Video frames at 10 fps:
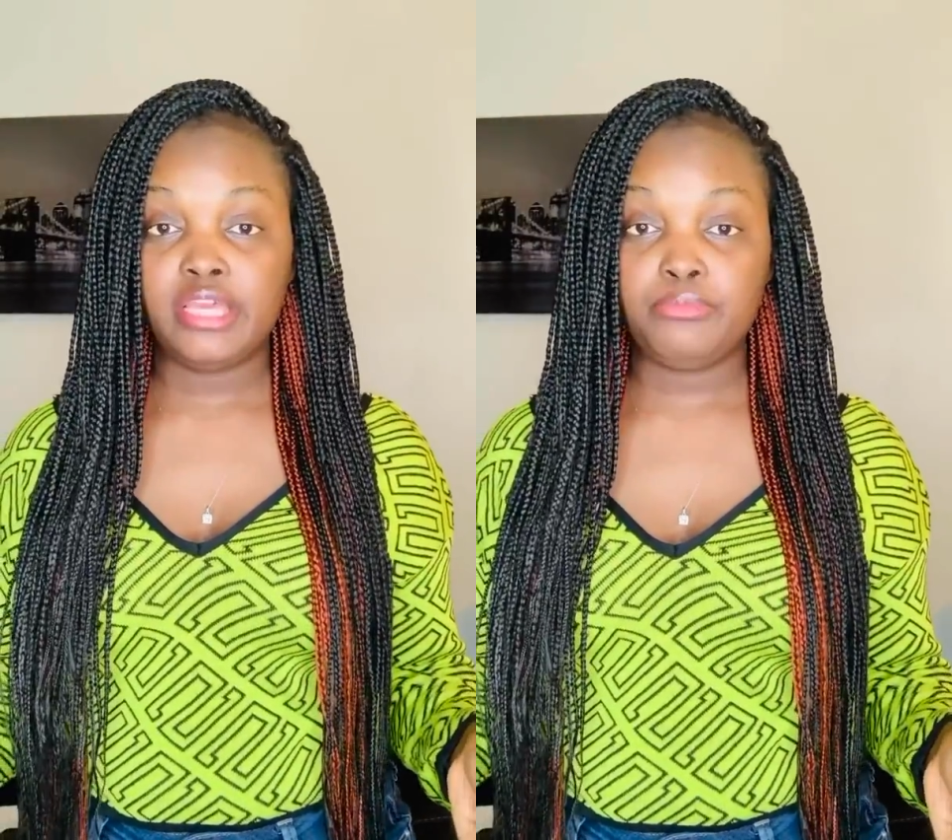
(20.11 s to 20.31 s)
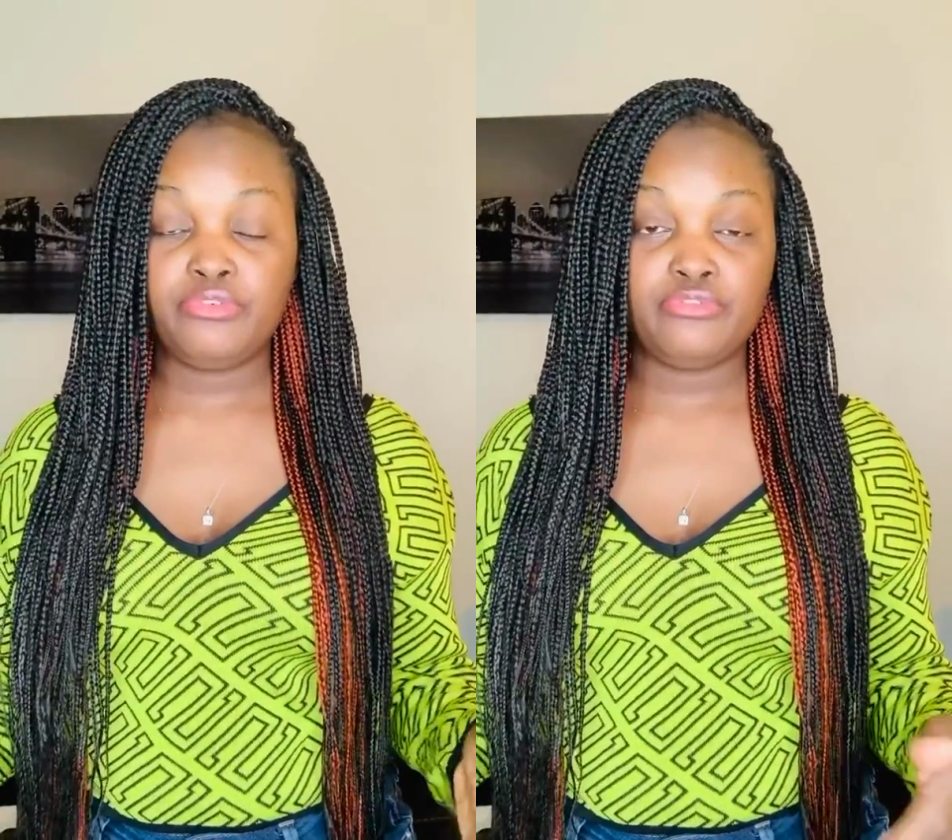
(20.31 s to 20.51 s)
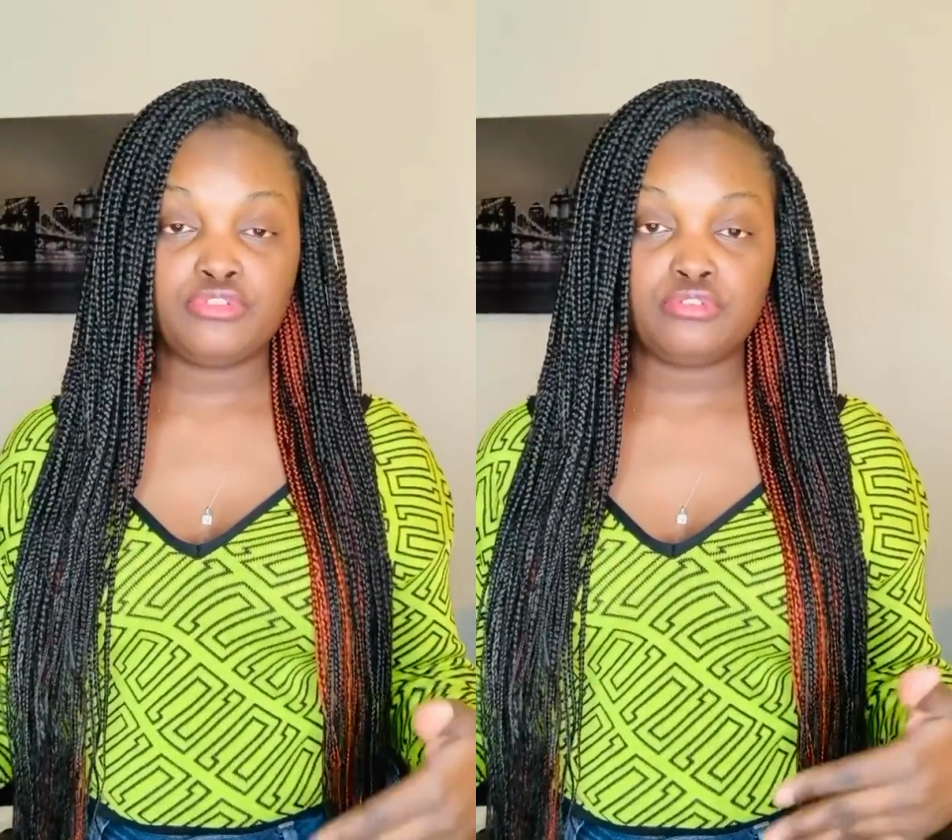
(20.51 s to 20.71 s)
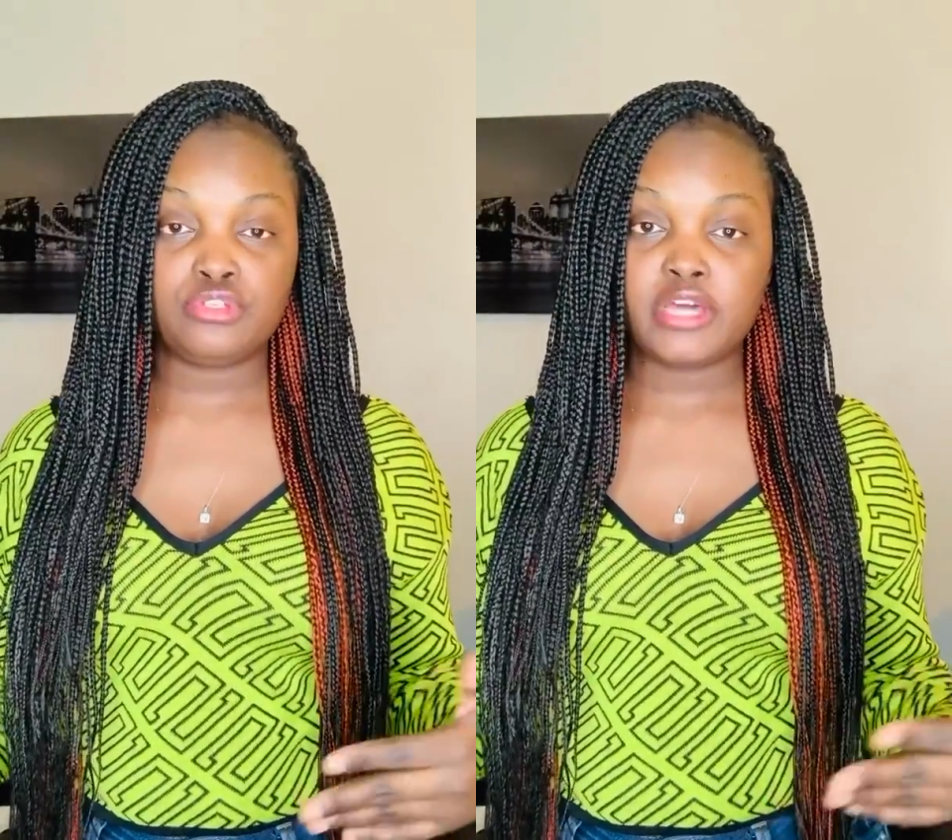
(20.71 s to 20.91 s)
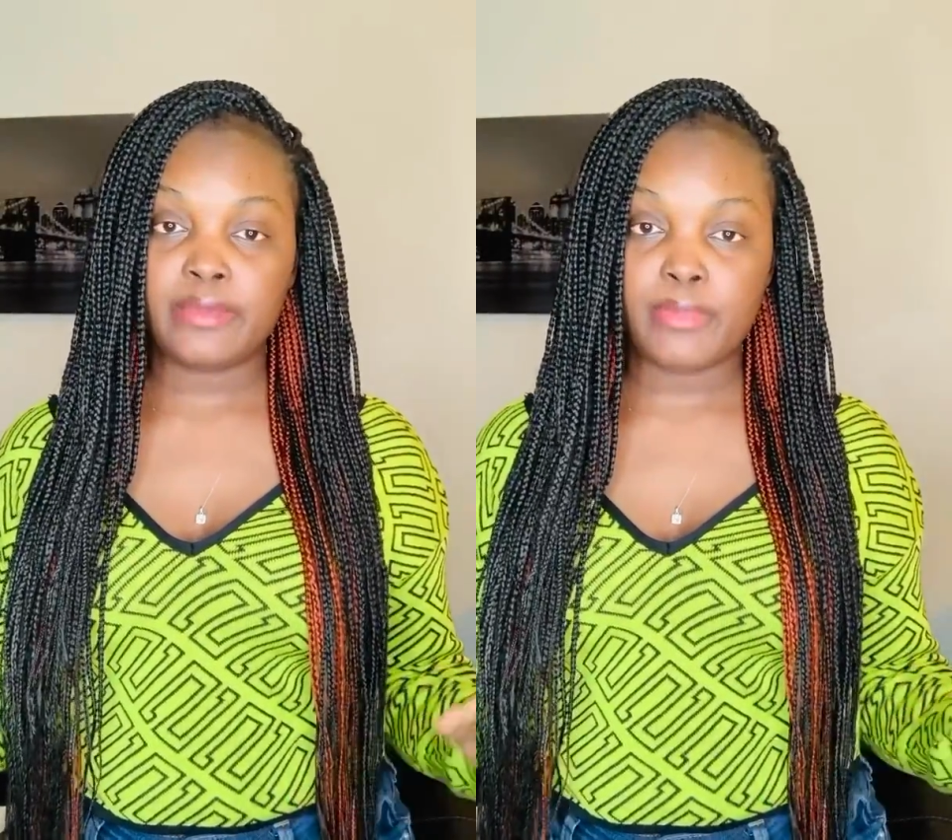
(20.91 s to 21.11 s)
before to
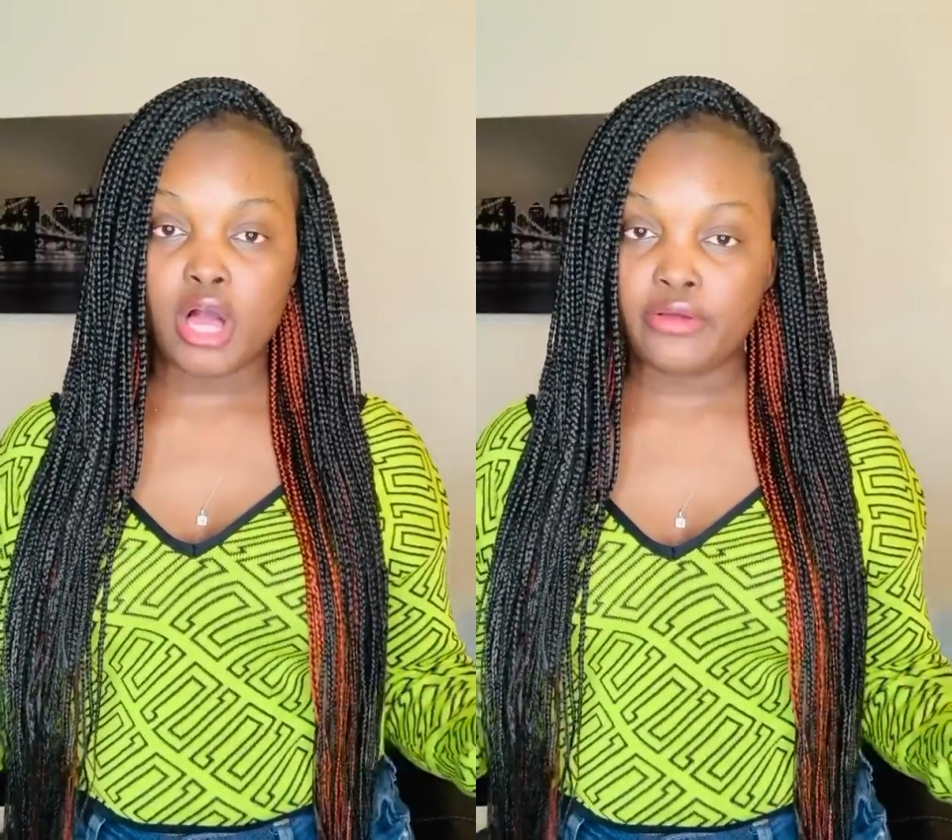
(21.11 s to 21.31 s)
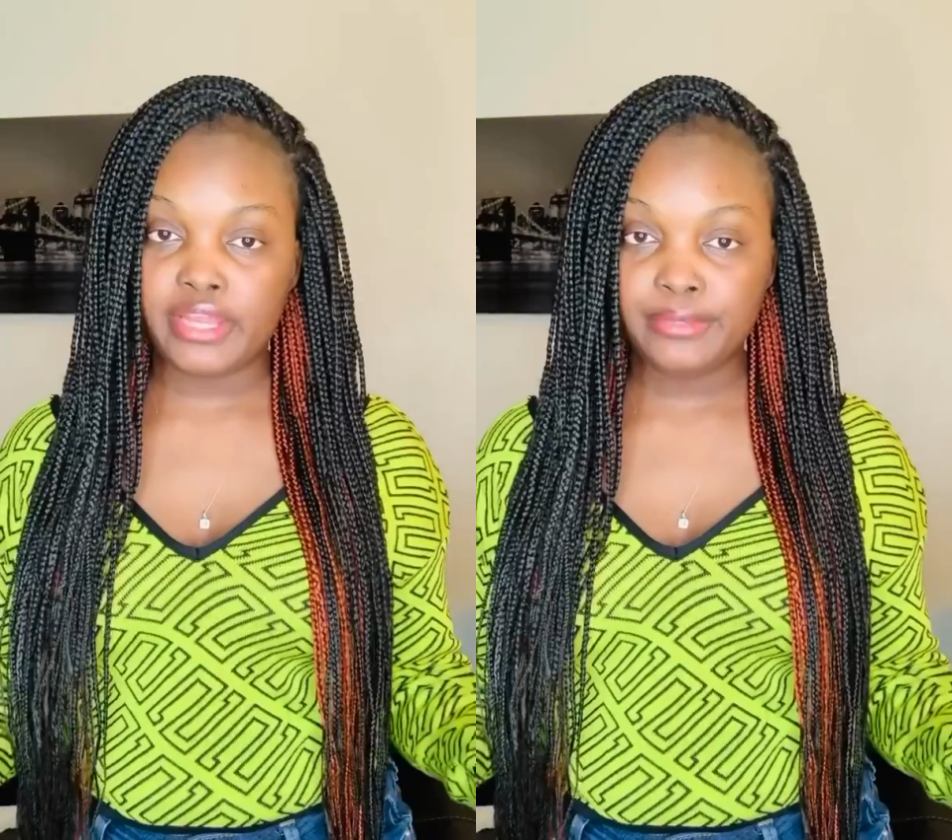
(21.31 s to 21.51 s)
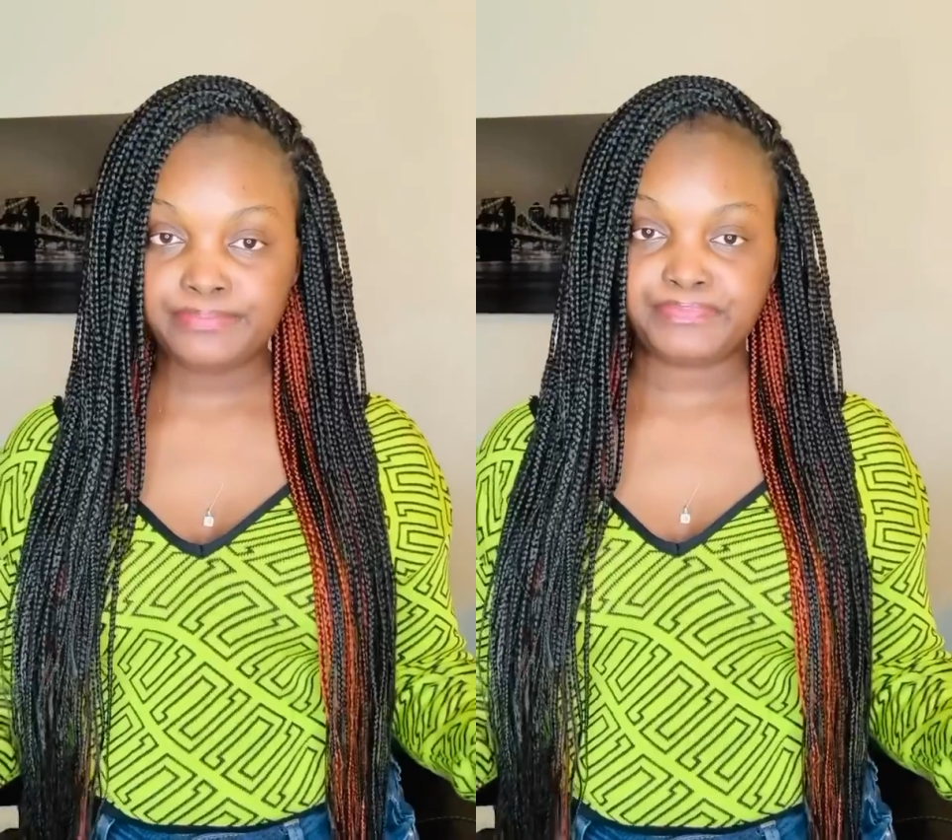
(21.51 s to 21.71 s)
talk about it.